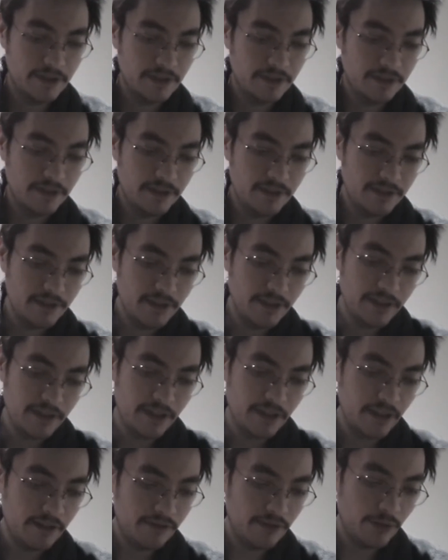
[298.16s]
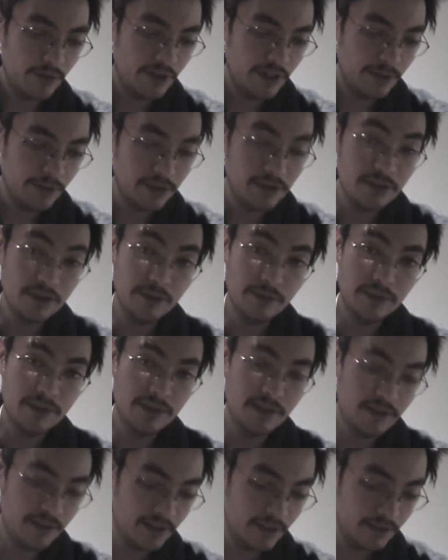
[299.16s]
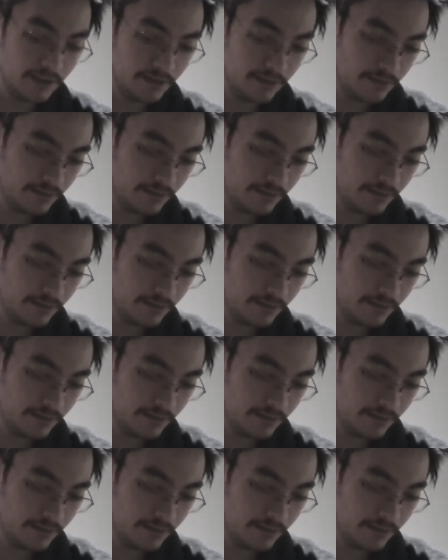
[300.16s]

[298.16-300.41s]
Cisse, I have no idea what to do with Cisse.